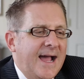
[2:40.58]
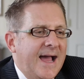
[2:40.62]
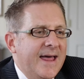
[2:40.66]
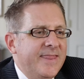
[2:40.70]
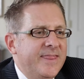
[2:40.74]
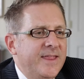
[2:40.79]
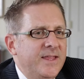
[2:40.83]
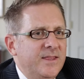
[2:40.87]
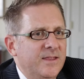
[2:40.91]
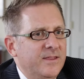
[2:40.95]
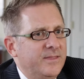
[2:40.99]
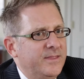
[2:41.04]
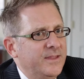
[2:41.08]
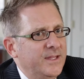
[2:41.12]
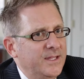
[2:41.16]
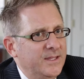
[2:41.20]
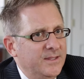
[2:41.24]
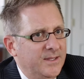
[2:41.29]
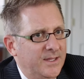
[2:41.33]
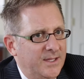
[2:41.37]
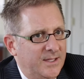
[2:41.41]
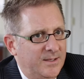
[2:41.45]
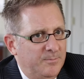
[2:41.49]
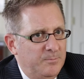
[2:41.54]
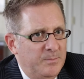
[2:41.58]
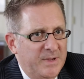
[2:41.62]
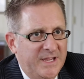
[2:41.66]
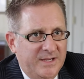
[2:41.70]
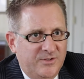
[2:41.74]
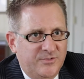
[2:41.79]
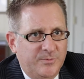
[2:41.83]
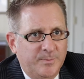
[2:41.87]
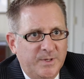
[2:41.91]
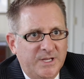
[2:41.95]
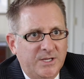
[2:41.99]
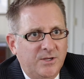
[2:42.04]
I think the thing that
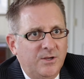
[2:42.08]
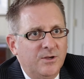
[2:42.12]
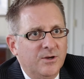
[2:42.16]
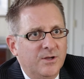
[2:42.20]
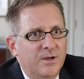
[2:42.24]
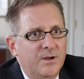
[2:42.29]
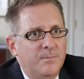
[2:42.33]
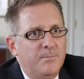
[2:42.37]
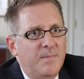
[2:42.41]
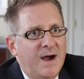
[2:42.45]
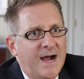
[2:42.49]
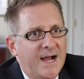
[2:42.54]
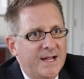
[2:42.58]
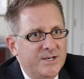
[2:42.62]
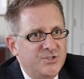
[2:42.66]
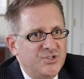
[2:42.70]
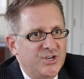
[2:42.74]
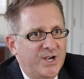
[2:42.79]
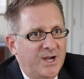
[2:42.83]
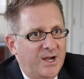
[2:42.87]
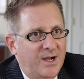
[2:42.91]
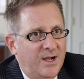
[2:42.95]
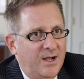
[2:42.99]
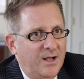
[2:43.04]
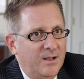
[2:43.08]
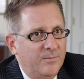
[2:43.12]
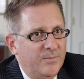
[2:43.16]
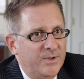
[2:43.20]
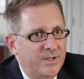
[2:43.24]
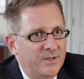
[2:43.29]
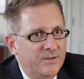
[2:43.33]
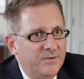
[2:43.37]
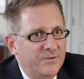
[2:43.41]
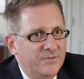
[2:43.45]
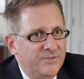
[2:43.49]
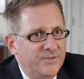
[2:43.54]
makes me good at my
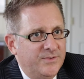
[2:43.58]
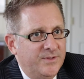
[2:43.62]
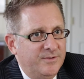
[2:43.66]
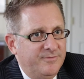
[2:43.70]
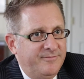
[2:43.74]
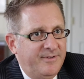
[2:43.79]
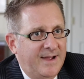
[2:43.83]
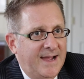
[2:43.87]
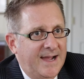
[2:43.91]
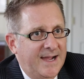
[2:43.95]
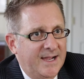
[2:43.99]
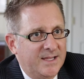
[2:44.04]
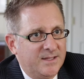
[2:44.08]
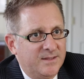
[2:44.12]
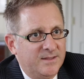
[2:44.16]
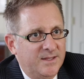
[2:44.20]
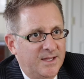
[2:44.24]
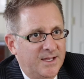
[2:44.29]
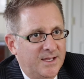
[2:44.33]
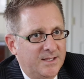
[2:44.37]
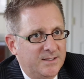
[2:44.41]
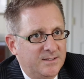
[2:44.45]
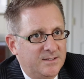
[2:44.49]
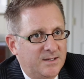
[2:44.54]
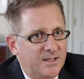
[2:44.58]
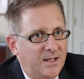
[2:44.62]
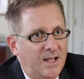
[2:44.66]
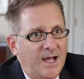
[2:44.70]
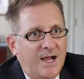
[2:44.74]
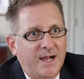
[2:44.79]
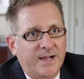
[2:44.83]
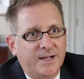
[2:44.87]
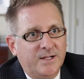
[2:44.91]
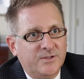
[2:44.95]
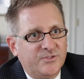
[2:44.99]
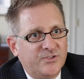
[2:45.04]
job is the fact that
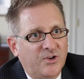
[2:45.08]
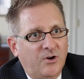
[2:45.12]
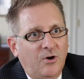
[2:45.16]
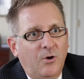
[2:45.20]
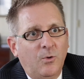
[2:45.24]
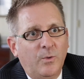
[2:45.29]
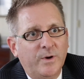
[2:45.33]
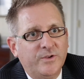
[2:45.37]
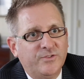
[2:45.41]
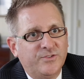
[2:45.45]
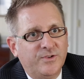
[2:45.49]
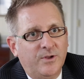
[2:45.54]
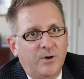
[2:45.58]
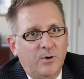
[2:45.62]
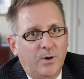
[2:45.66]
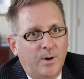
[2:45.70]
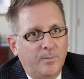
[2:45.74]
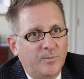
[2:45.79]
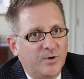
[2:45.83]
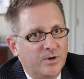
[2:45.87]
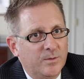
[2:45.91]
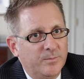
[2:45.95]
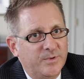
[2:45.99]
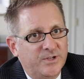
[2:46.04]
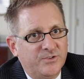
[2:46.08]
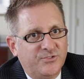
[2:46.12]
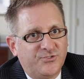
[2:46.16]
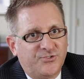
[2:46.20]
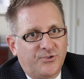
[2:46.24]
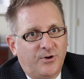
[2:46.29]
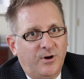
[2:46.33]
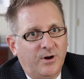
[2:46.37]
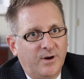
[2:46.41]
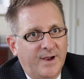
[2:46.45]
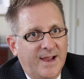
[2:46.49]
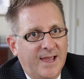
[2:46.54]
clients always know I'm going to be a
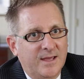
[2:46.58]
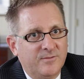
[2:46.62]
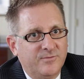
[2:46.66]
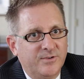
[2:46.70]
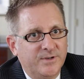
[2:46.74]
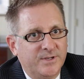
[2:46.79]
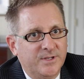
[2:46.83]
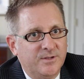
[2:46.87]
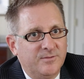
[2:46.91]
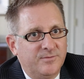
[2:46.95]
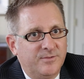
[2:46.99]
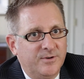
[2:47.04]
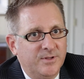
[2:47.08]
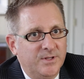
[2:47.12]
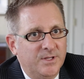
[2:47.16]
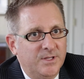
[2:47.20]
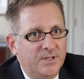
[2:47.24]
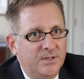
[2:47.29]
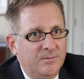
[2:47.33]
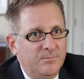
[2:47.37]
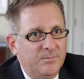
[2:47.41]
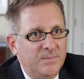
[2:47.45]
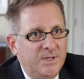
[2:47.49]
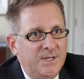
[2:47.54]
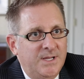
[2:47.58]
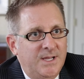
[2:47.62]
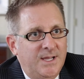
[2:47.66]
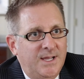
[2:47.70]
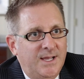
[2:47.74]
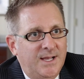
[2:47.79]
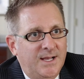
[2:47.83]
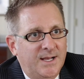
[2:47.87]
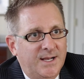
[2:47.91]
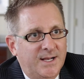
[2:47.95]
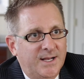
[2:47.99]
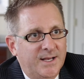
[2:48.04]
strong advocate for them.
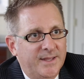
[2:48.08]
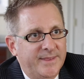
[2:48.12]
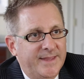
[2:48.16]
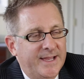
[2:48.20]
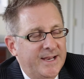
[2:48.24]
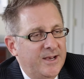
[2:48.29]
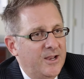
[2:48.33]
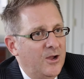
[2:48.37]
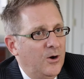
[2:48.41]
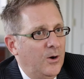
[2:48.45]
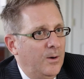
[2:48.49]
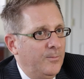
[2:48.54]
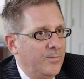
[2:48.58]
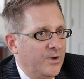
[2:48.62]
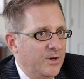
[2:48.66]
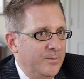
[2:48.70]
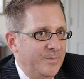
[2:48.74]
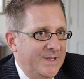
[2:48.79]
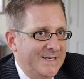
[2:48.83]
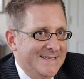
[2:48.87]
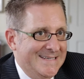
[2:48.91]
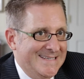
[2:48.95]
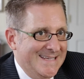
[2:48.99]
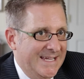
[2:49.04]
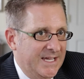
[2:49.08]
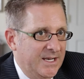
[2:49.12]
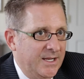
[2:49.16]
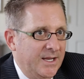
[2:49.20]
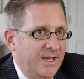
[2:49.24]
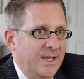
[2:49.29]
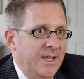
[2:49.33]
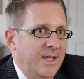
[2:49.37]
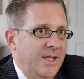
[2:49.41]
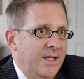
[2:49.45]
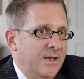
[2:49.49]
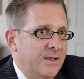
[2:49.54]
They know I'm going to be
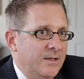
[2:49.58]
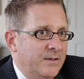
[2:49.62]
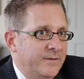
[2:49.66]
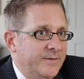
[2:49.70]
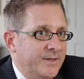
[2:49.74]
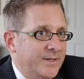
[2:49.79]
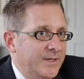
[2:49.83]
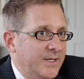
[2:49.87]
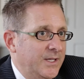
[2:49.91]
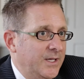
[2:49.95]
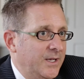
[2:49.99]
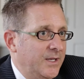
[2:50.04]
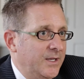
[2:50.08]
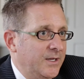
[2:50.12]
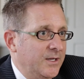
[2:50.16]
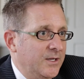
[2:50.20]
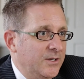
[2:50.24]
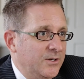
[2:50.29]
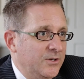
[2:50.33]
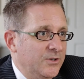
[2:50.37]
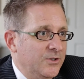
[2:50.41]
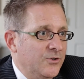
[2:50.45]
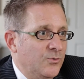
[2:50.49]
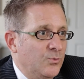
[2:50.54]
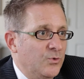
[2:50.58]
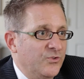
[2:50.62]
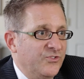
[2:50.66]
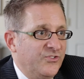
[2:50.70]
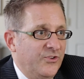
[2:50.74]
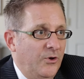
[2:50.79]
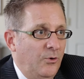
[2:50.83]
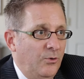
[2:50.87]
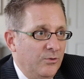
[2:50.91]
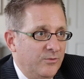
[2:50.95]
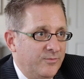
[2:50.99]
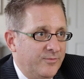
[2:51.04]
dedicated to getting a good
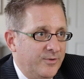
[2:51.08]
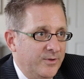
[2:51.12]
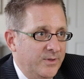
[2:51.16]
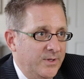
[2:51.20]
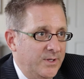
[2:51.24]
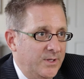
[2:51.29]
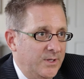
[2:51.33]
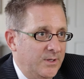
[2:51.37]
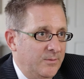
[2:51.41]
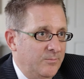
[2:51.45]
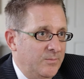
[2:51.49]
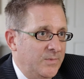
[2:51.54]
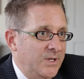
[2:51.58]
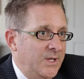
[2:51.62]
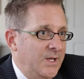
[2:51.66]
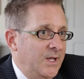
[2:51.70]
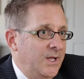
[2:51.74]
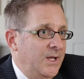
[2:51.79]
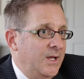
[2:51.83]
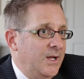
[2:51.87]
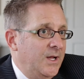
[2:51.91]
result for them.